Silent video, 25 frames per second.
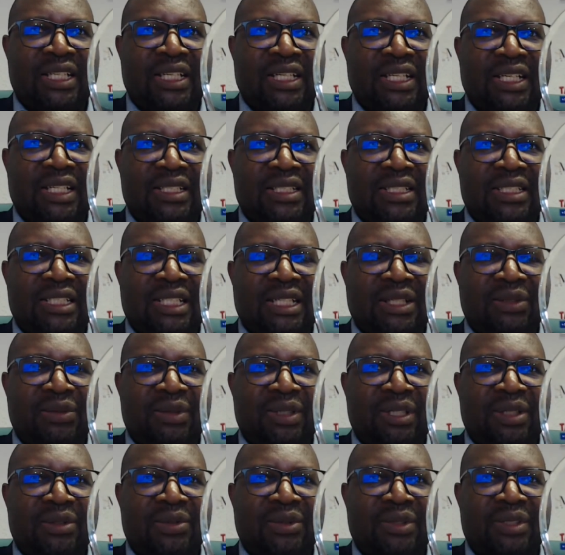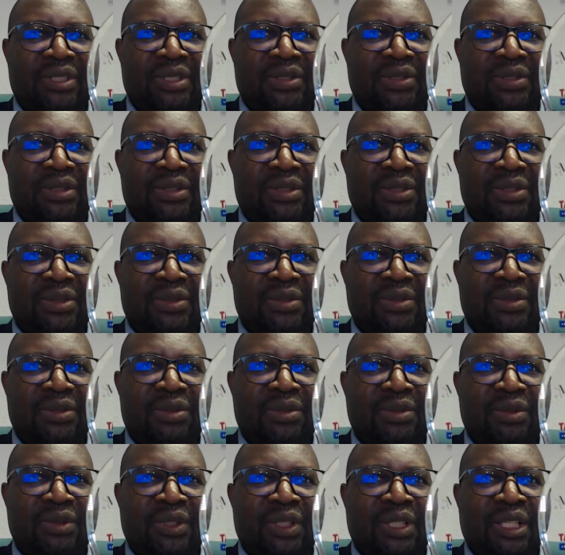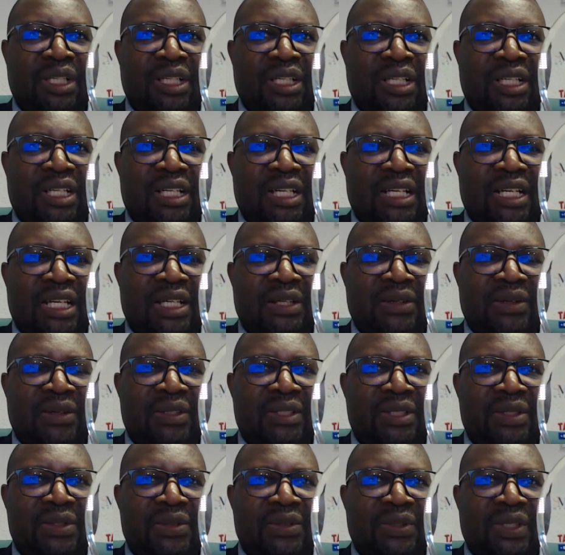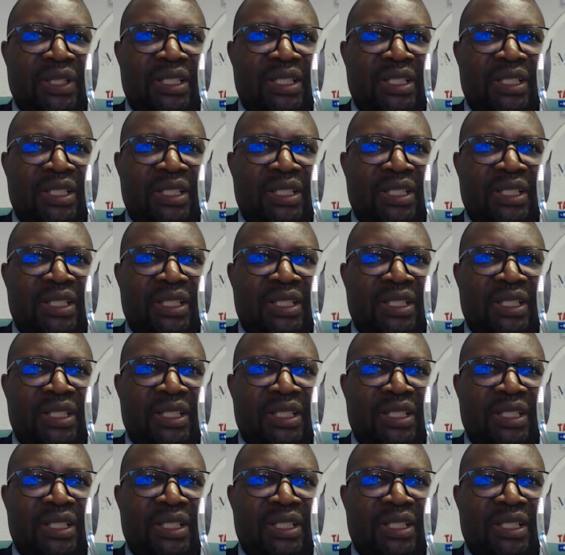And we continue to rely on you.